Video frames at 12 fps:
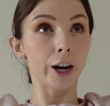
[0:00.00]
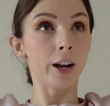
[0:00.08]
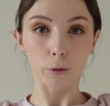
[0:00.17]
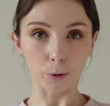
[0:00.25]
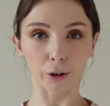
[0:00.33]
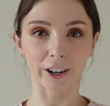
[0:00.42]

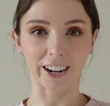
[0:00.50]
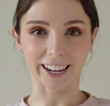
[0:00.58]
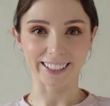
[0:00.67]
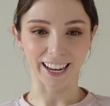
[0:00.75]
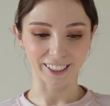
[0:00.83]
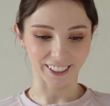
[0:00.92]
home
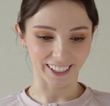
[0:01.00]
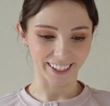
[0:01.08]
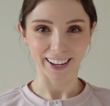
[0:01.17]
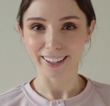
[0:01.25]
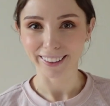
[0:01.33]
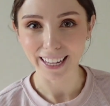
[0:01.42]
organization.
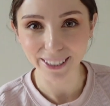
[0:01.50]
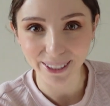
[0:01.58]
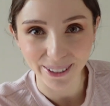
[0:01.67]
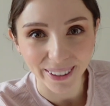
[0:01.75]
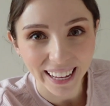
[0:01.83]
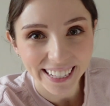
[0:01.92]
Let's
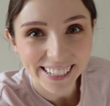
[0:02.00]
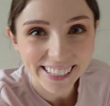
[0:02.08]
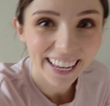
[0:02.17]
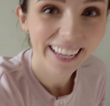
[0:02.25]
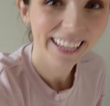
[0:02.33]
do this.